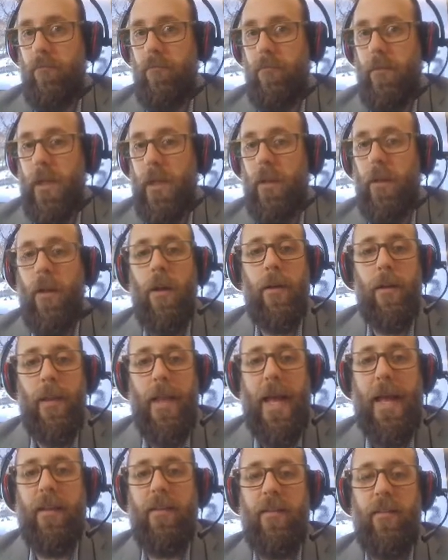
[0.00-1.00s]
long
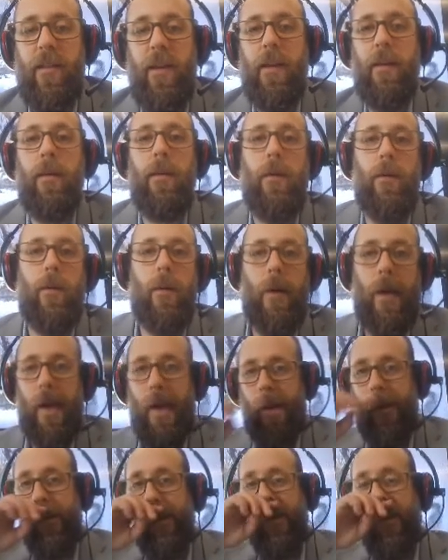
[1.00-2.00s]
lasting,
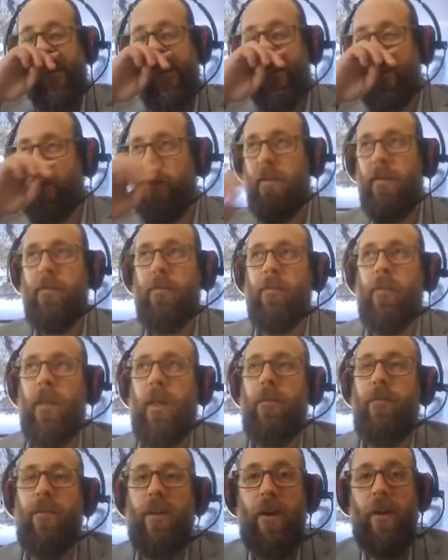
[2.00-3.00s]
okay?
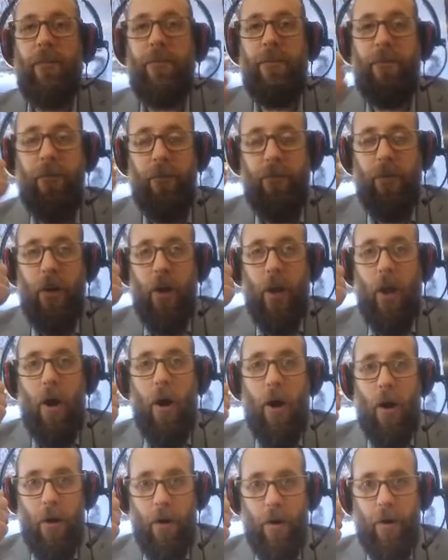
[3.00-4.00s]
very, very
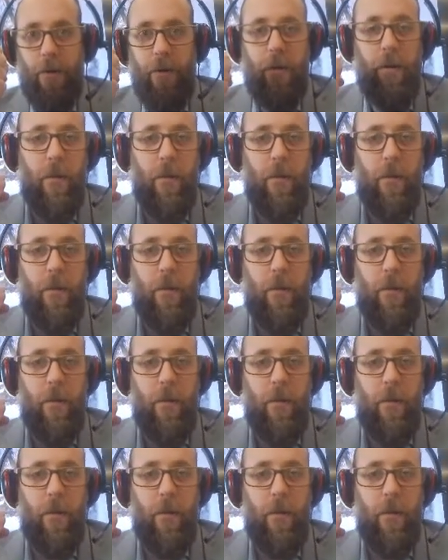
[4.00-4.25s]
hard.